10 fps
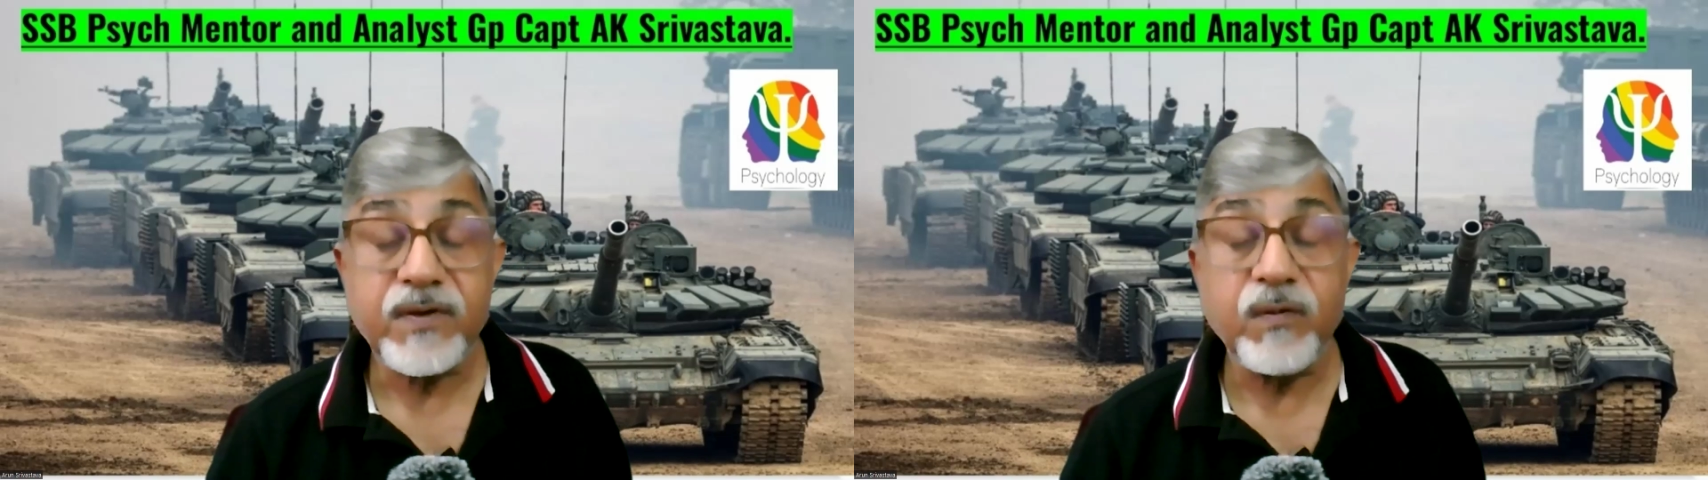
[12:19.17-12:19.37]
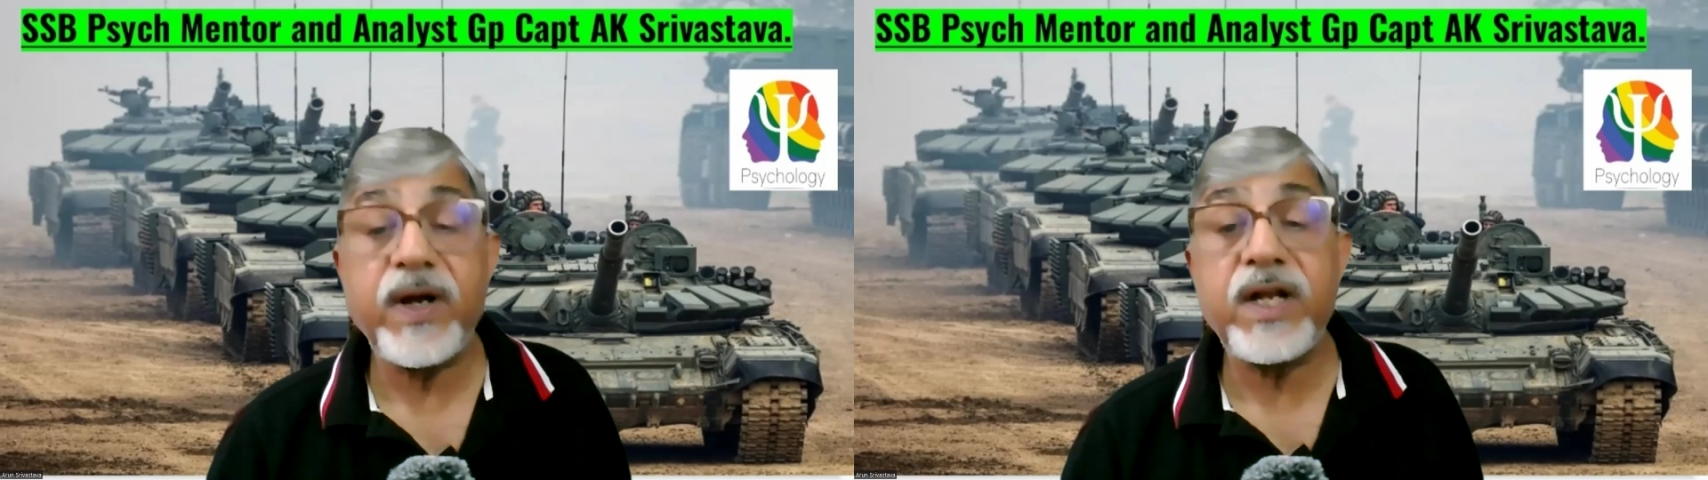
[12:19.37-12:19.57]

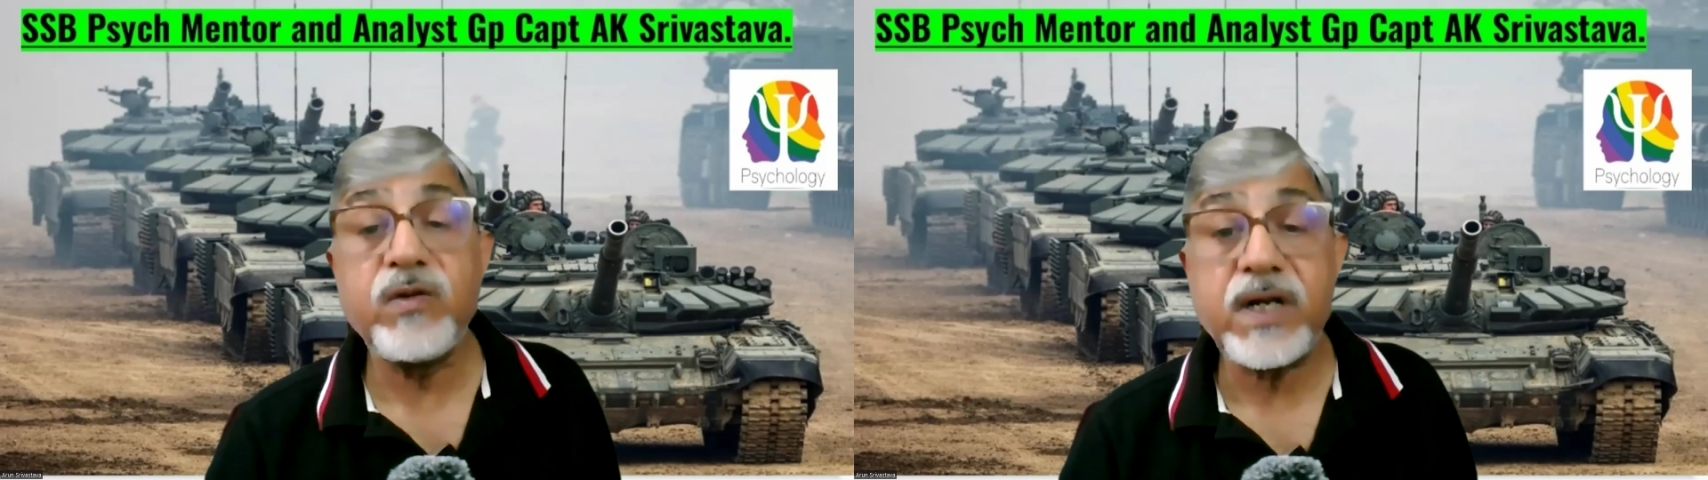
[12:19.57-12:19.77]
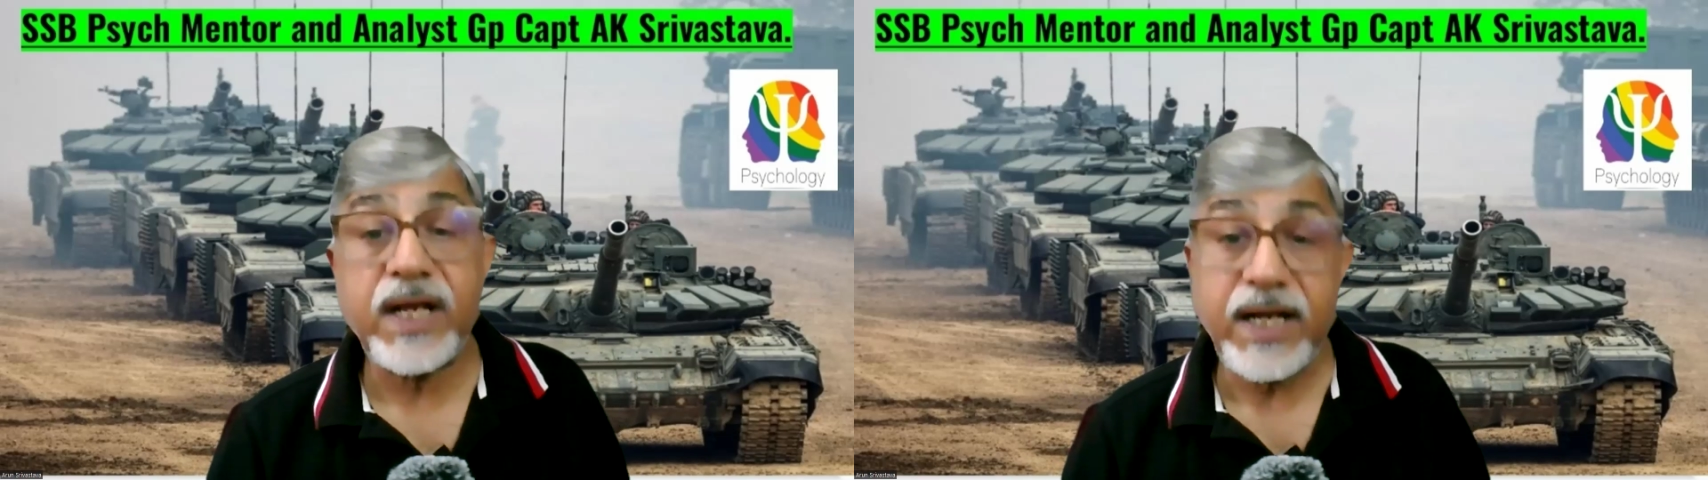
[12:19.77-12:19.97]
while
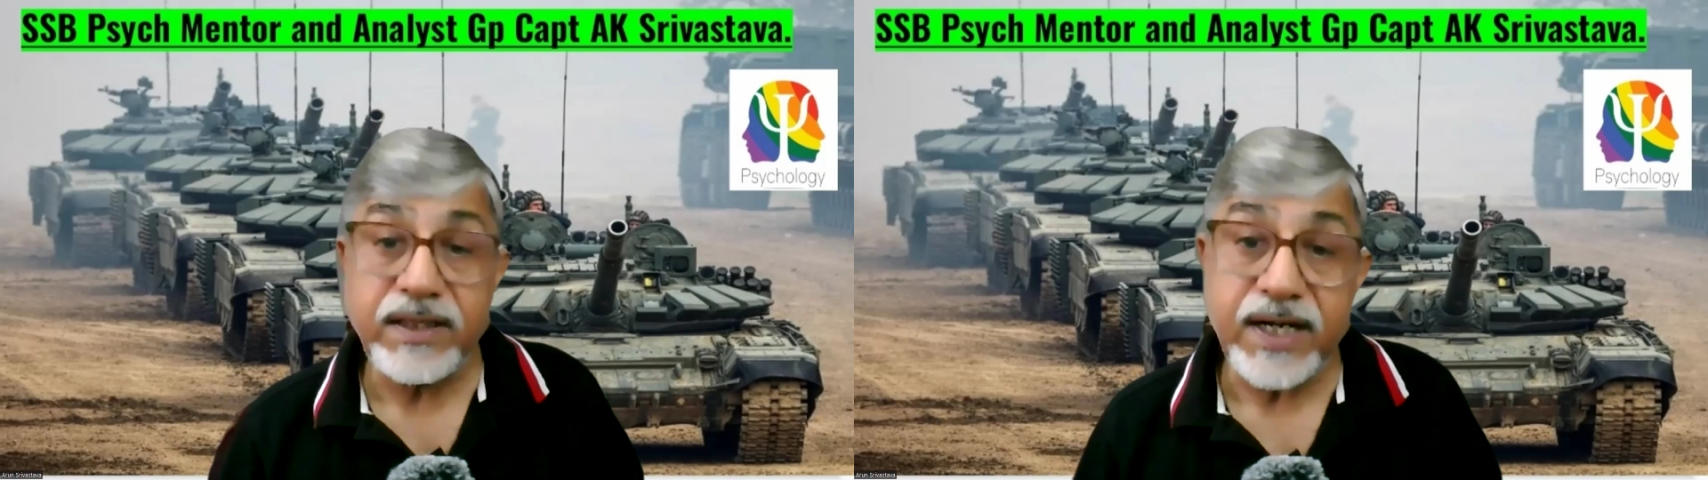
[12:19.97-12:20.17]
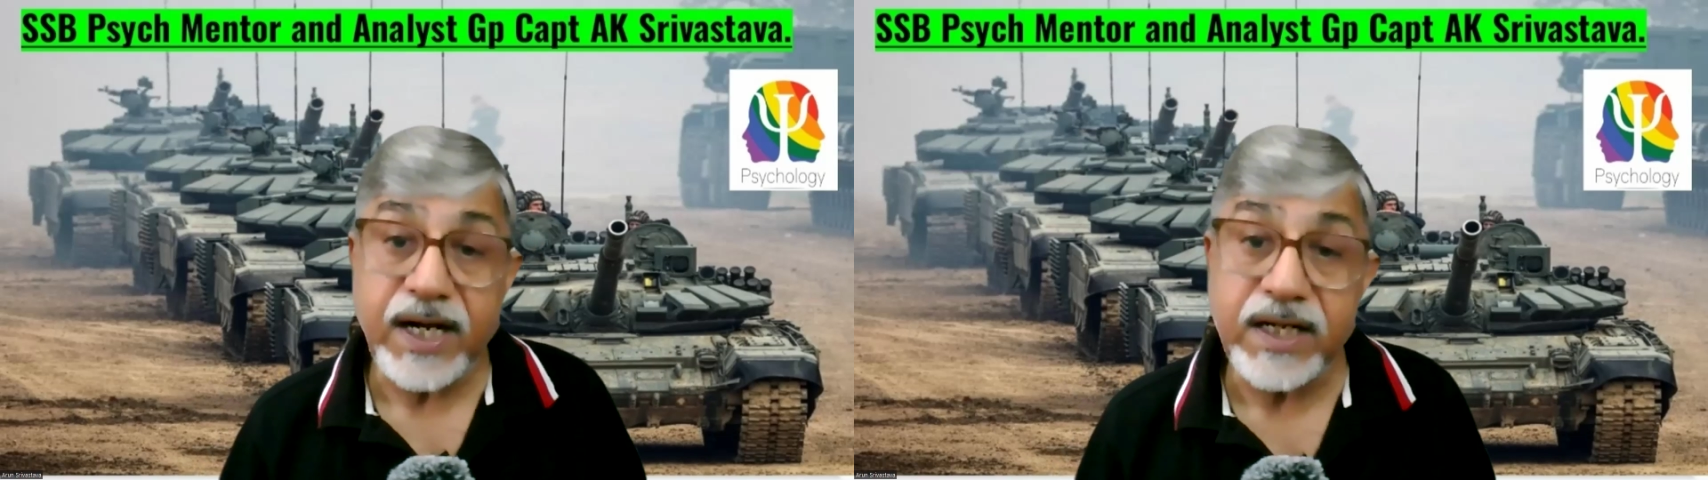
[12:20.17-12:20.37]
you are
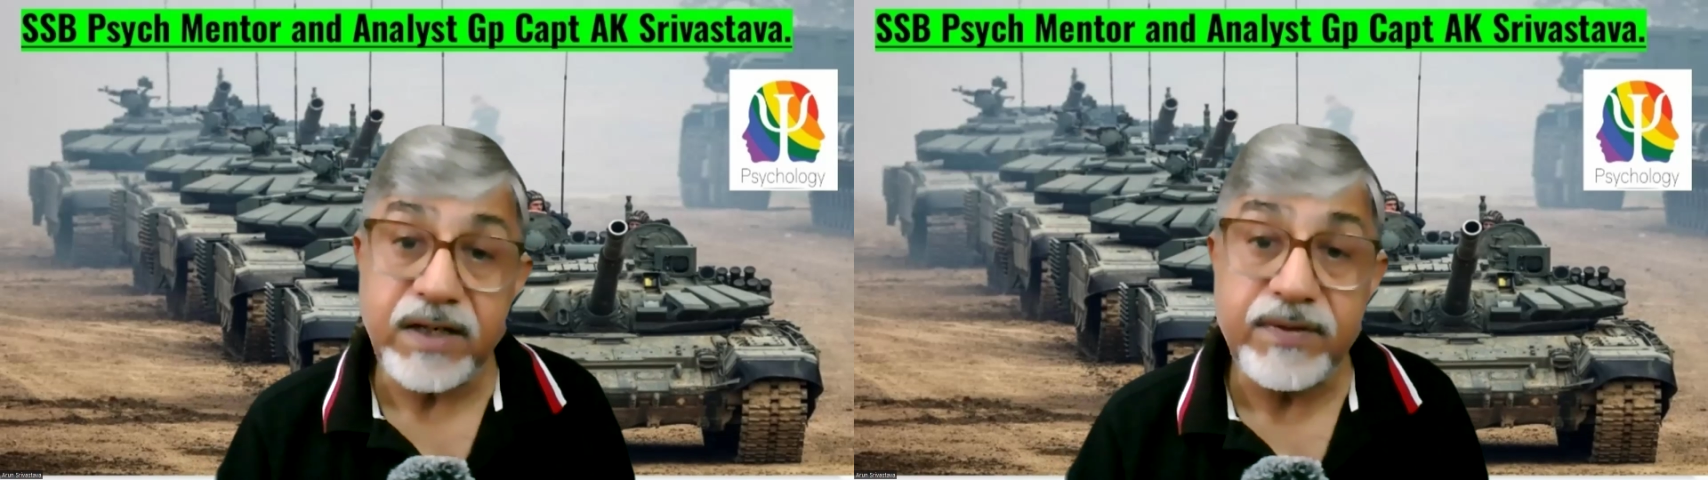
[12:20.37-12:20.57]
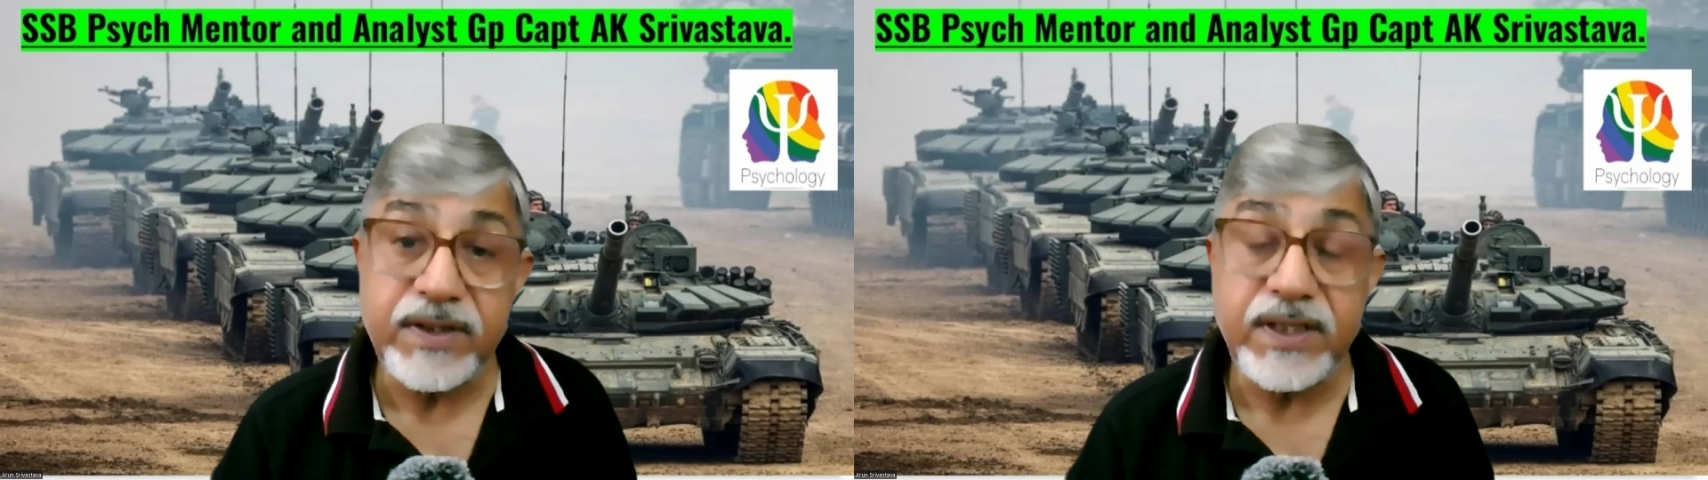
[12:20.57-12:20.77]

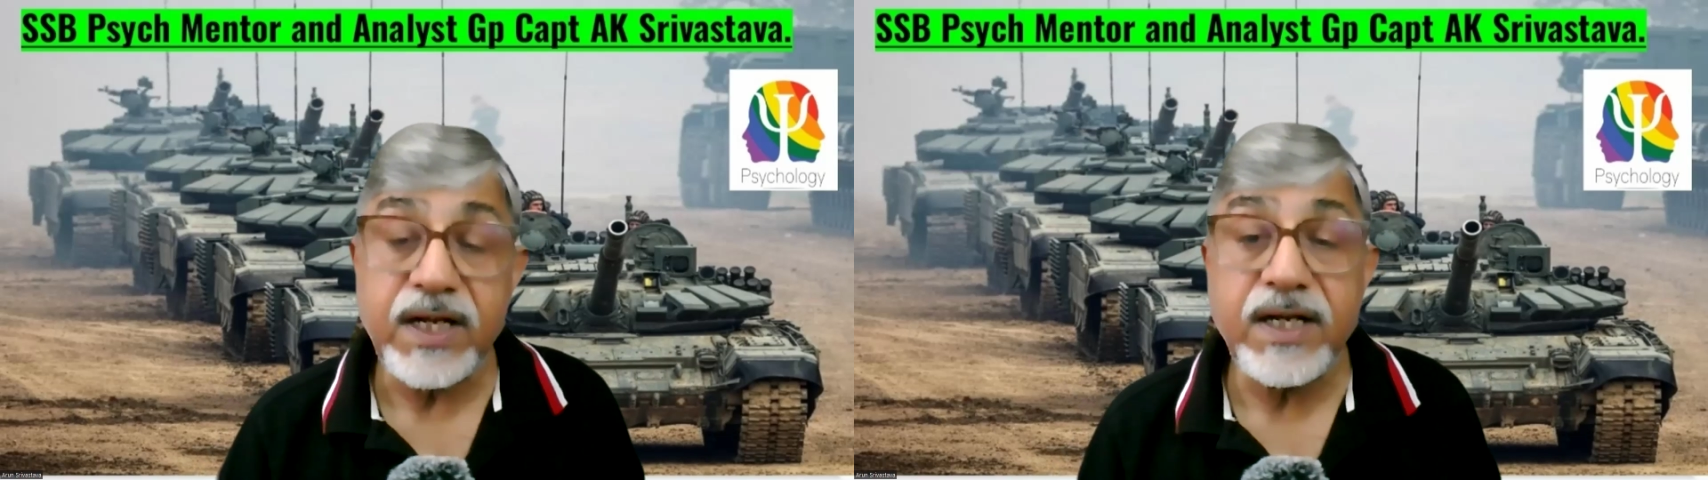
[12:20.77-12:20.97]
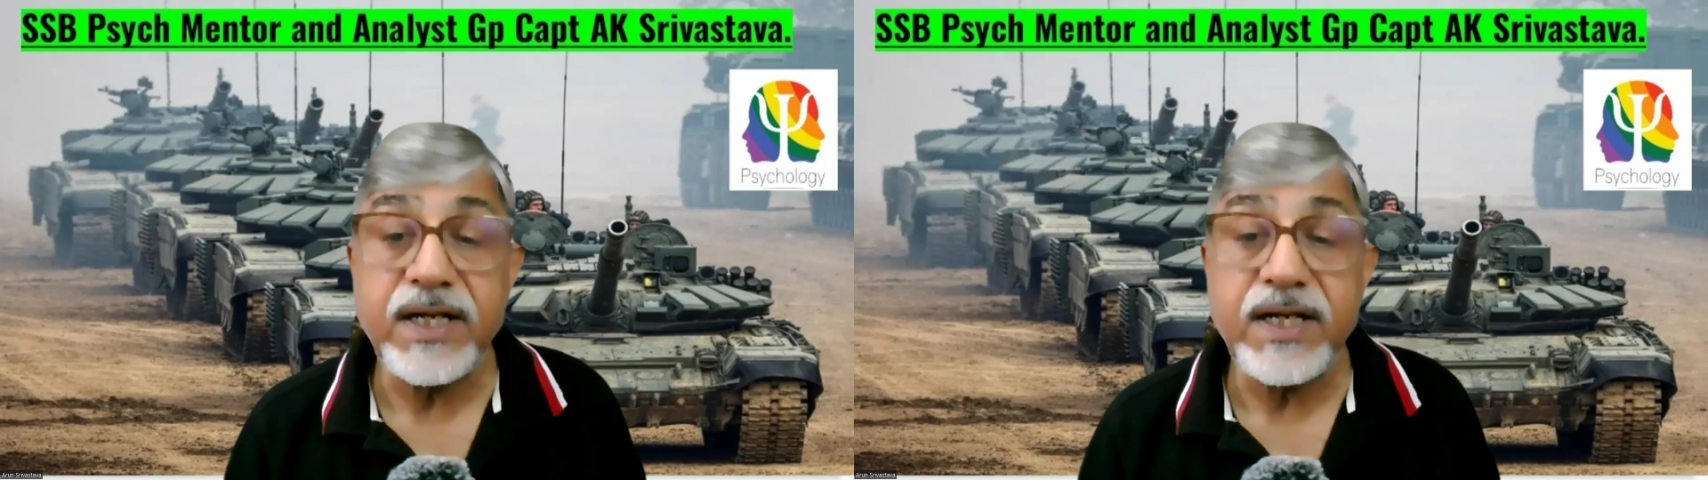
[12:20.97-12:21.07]
interacting with the